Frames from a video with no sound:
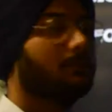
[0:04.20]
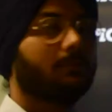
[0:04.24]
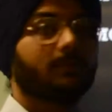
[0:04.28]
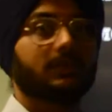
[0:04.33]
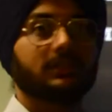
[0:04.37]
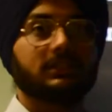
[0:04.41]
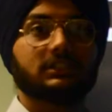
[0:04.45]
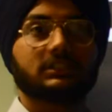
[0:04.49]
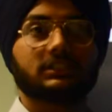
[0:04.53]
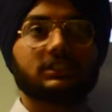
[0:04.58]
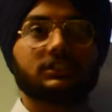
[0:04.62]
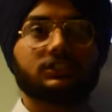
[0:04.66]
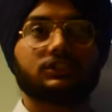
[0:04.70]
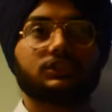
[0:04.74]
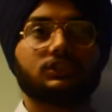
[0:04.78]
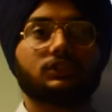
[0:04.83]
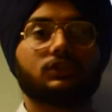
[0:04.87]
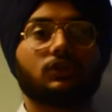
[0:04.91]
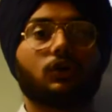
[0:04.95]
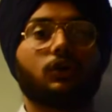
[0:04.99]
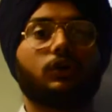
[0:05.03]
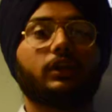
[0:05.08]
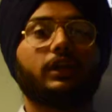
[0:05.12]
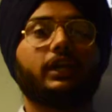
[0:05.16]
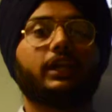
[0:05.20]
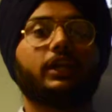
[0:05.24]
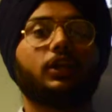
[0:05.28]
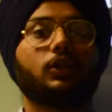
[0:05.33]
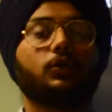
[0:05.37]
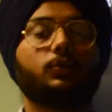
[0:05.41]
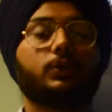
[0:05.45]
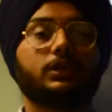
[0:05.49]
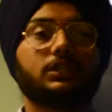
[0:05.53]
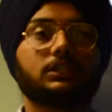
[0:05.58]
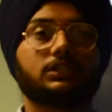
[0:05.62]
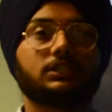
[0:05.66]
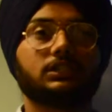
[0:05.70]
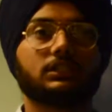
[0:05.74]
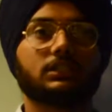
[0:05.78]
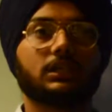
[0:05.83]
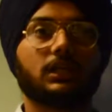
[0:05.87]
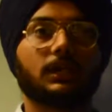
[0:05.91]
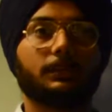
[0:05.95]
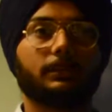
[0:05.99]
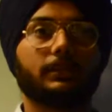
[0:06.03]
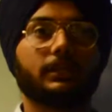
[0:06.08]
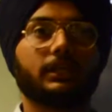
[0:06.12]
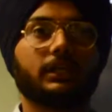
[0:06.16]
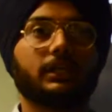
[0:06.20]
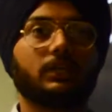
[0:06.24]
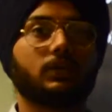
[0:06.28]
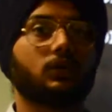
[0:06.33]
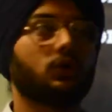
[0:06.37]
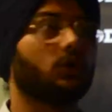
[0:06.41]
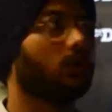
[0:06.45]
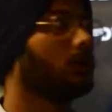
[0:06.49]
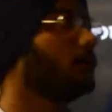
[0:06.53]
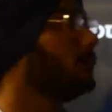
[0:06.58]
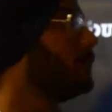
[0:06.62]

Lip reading: presentation on innovation company called